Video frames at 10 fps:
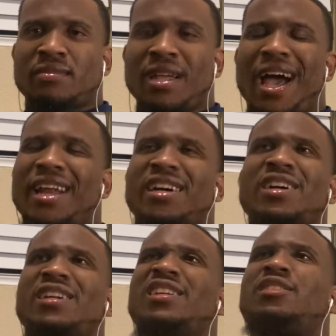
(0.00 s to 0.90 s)
Had
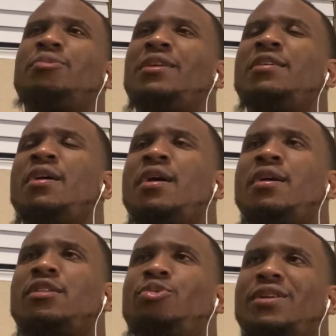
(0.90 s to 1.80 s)
120
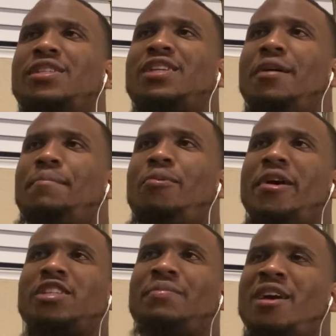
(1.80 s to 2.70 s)
20 some
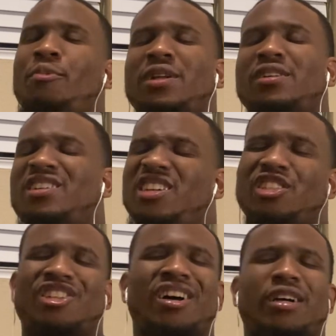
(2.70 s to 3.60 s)
points, man, with a good
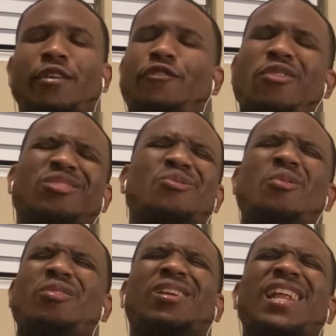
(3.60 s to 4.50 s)
chunk of the fourth
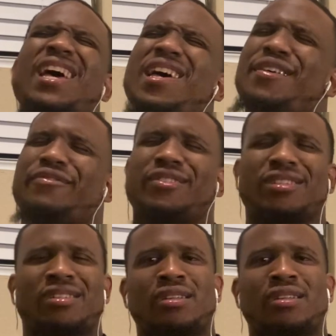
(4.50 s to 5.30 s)
quarter left.